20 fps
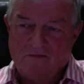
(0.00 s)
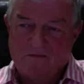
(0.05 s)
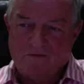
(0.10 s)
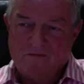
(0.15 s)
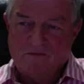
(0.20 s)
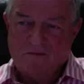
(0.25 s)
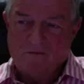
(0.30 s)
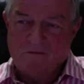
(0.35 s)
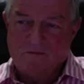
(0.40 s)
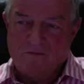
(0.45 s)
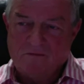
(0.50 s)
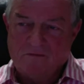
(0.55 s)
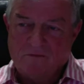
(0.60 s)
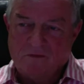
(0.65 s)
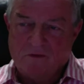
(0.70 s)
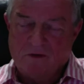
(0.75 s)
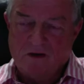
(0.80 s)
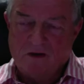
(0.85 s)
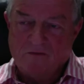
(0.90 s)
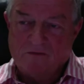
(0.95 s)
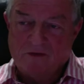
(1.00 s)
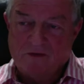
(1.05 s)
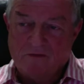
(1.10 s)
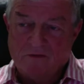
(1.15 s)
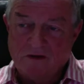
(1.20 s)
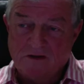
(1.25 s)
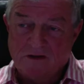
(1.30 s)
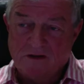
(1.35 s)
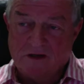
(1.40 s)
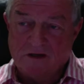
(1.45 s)
the great
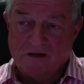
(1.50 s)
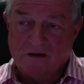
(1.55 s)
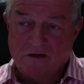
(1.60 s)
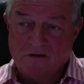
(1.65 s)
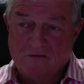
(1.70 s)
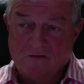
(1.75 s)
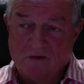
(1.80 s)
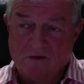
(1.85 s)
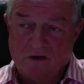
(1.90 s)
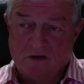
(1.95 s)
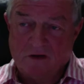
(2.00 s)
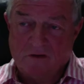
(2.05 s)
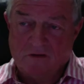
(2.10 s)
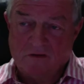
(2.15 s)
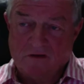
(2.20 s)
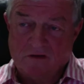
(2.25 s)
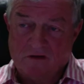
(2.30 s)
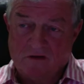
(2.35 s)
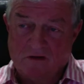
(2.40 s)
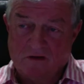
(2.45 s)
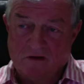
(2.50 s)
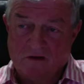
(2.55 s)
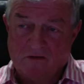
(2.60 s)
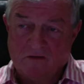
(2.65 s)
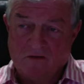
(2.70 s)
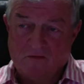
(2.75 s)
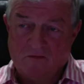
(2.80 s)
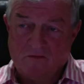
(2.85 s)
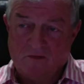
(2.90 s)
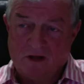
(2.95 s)
privilege actually of working with a guy
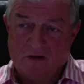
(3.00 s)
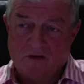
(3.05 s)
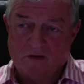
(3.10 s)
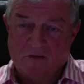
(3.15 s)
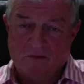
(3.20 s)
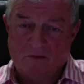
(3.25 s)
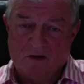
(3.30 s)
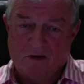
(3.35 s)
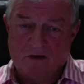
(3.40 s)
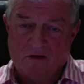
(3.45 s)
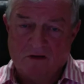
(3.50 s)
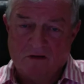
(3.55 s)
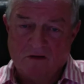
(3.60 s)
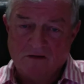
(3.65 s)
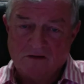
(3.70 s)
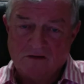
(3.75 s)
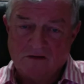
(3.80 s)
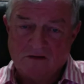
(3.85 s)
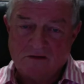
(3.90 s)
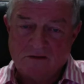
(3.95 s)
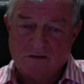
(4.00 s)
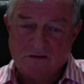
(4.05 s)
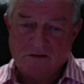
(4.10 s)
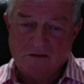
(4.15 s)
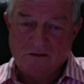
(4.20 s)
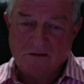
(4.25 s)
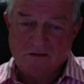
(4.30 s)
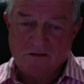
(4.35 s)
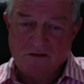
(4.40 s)
called Malcolm Knowles,